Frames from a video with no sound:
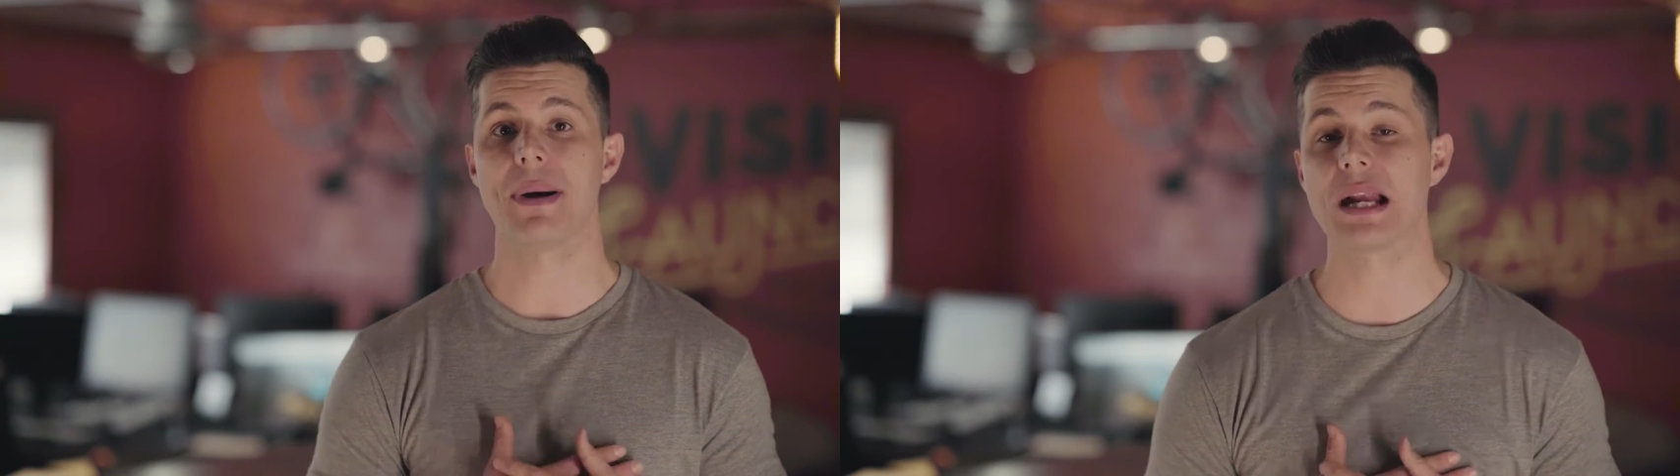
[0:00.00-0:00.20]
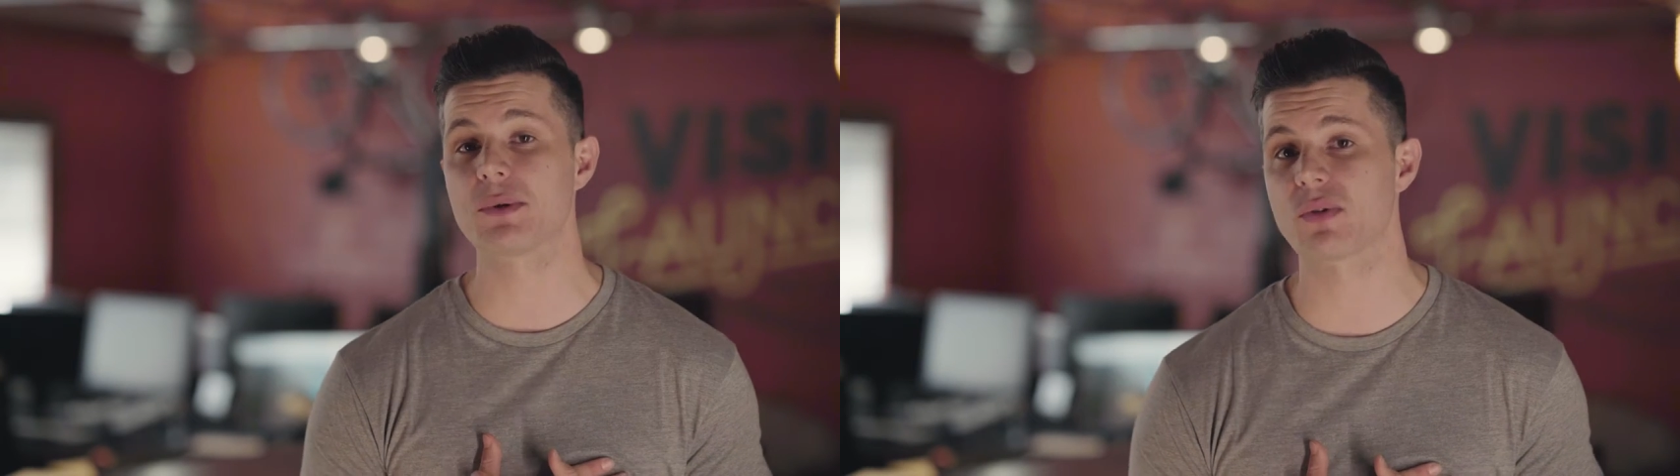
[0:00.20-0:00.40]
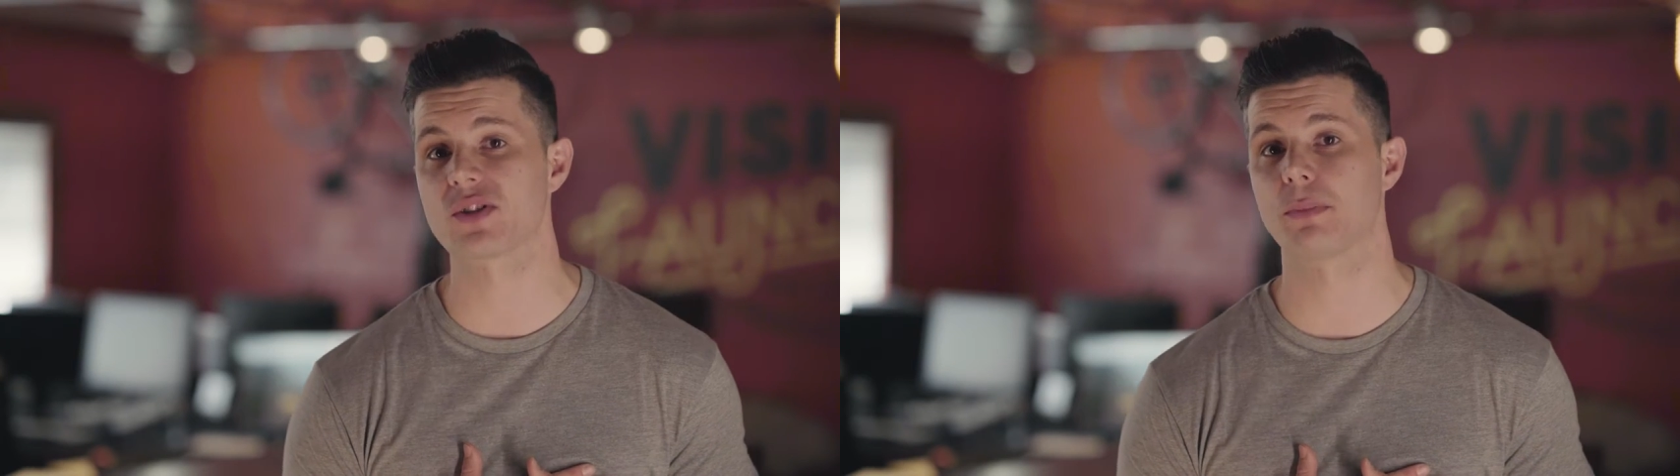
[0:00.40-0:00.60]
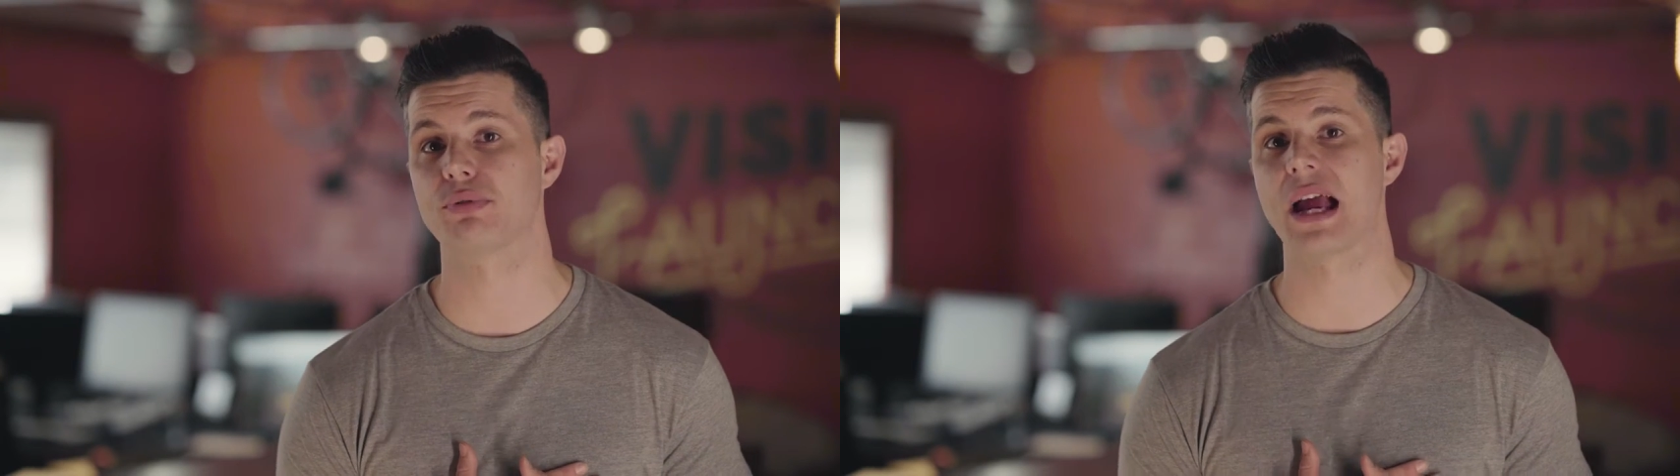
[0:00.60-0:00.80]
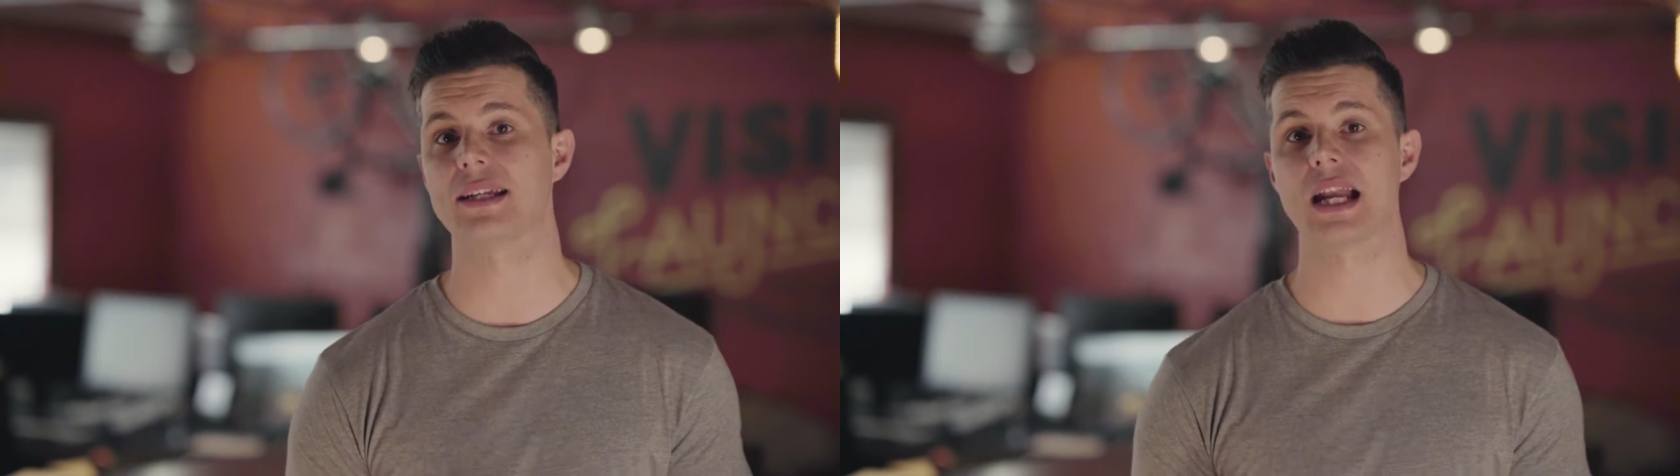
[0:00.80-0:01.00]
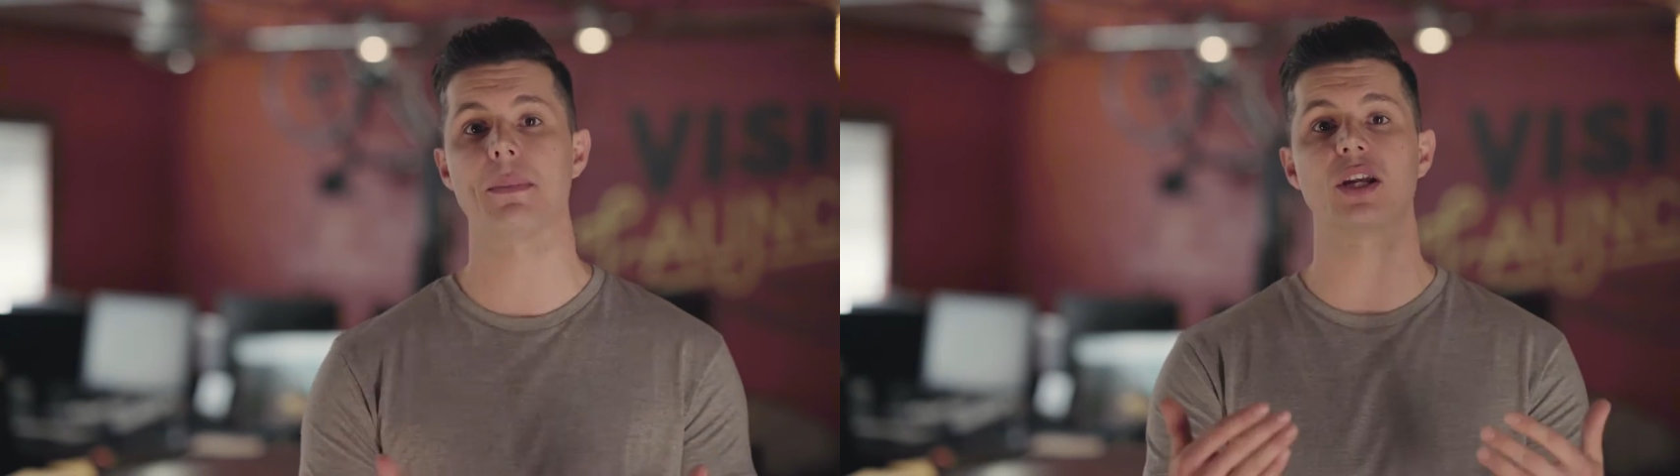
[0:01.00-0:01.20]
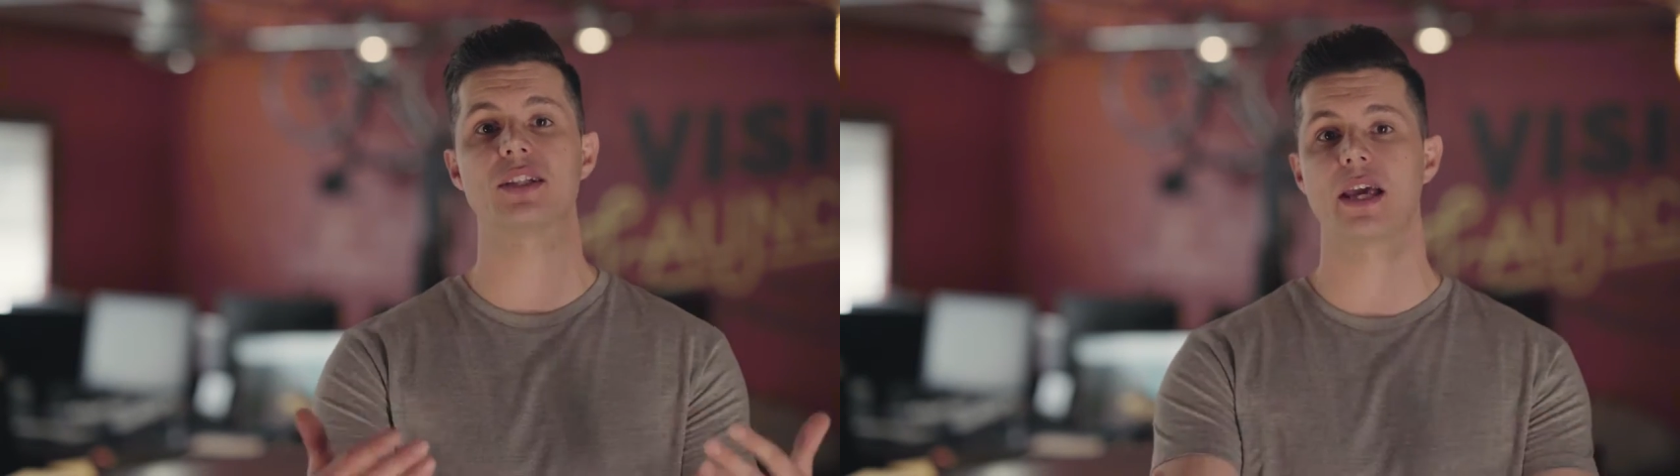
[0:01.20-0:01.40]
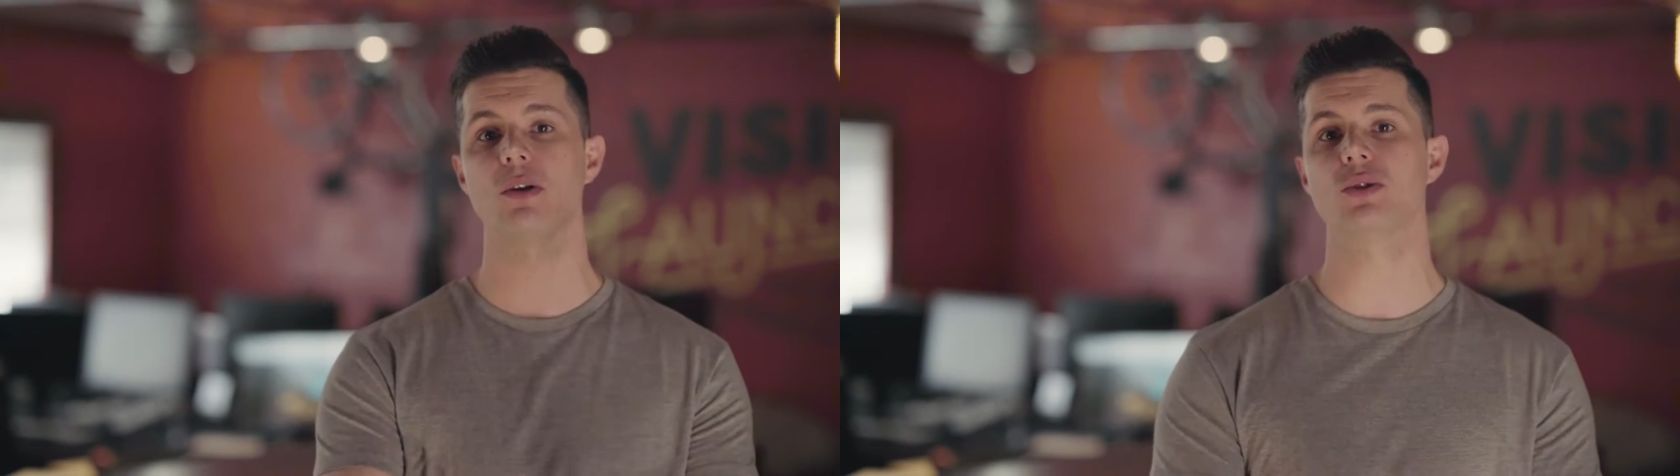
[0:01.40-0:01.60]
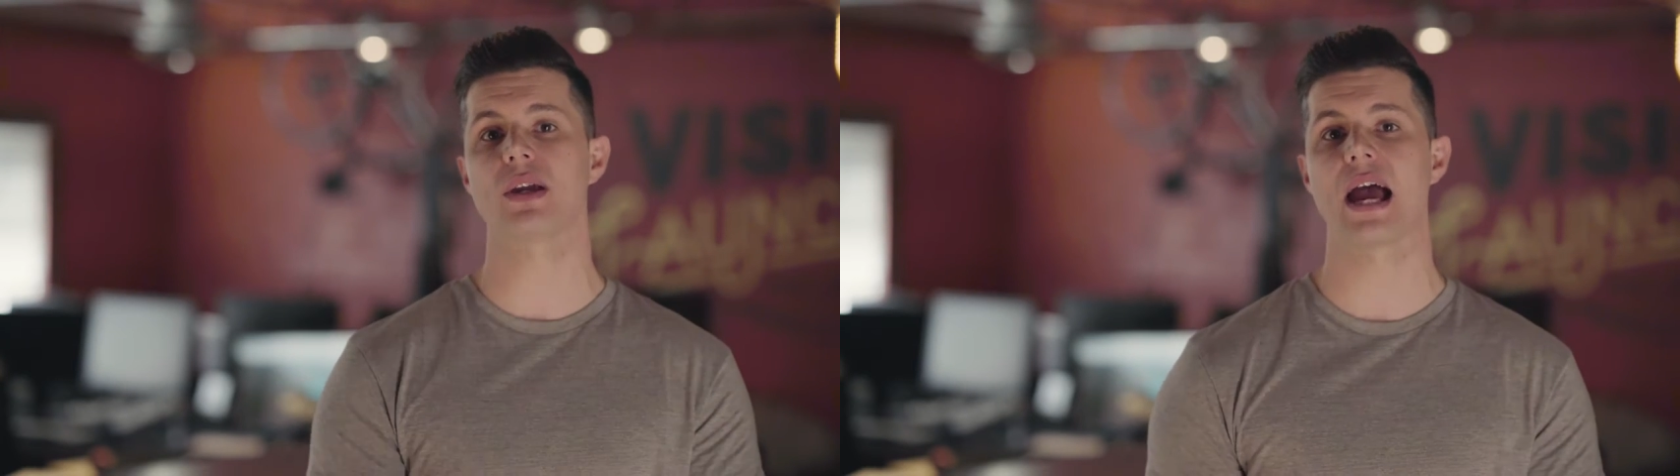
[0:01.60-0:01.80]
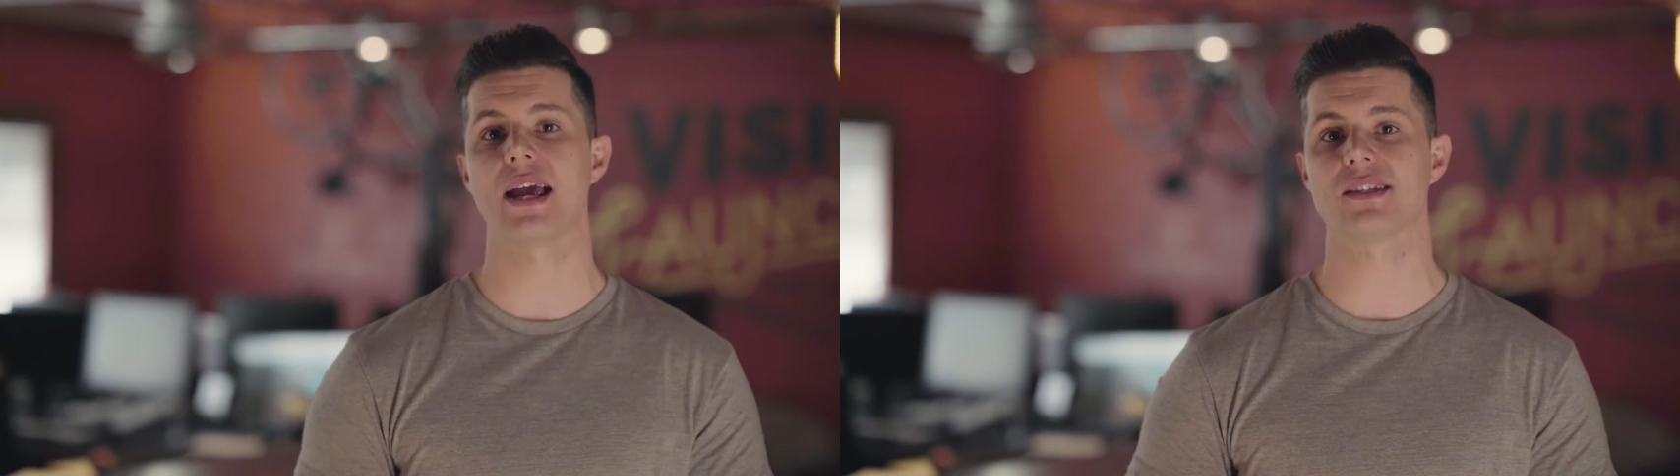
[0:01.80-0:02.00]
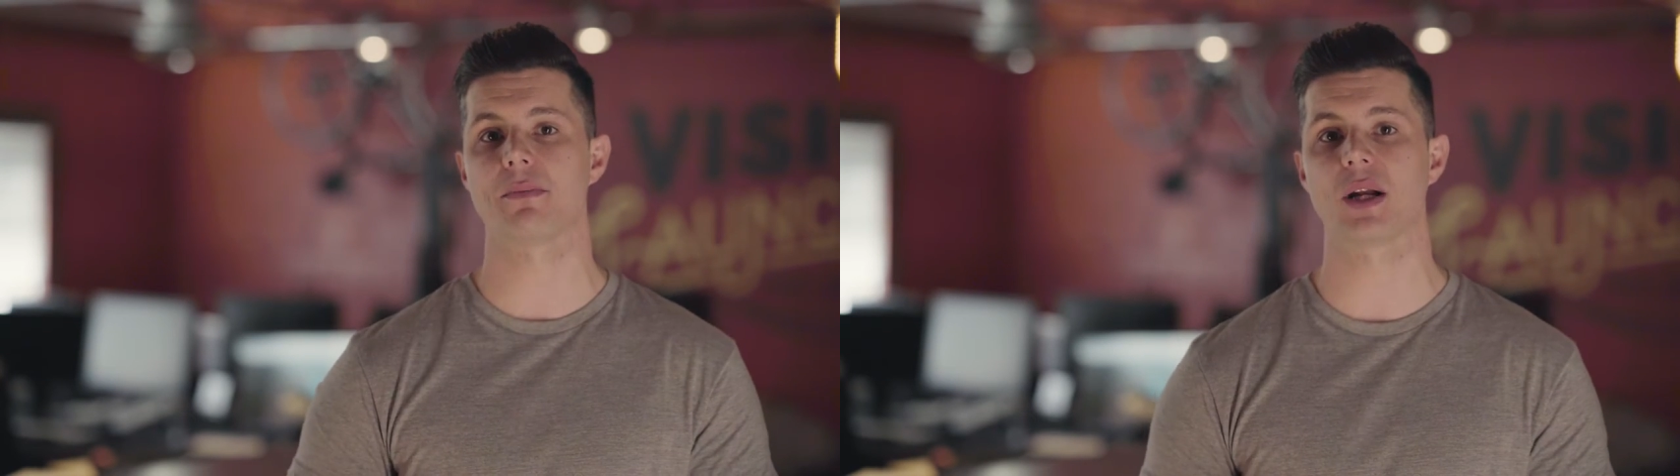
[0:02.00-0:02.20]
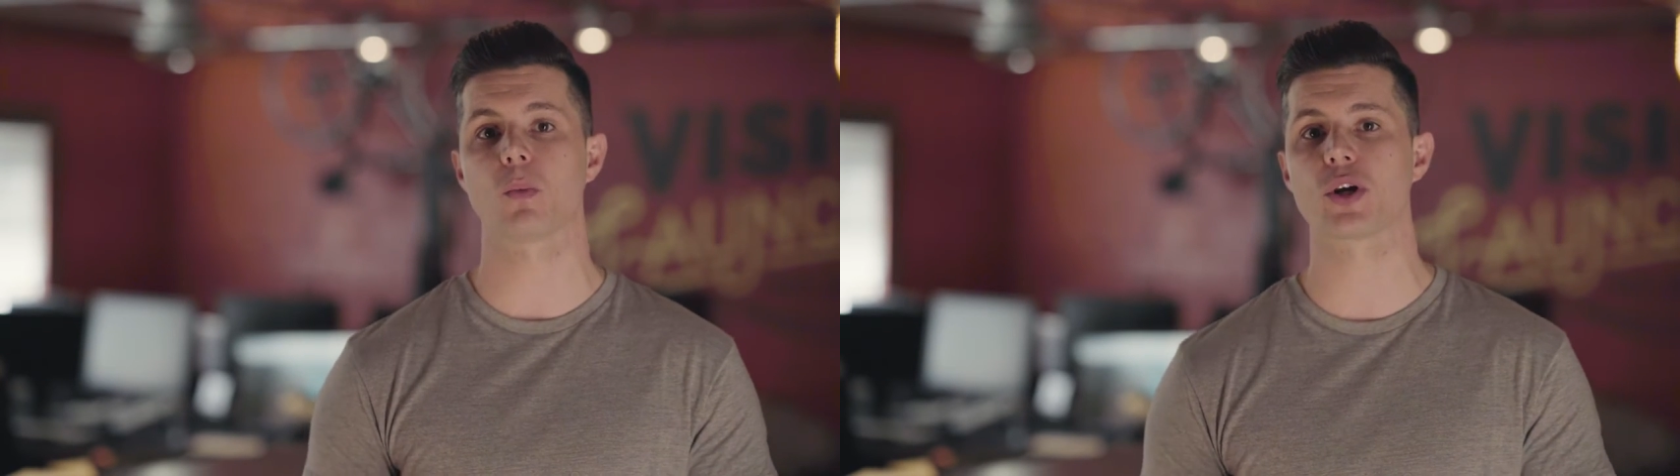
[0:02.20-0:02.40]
My name is Russell Breton, and I'm here to tell you guys about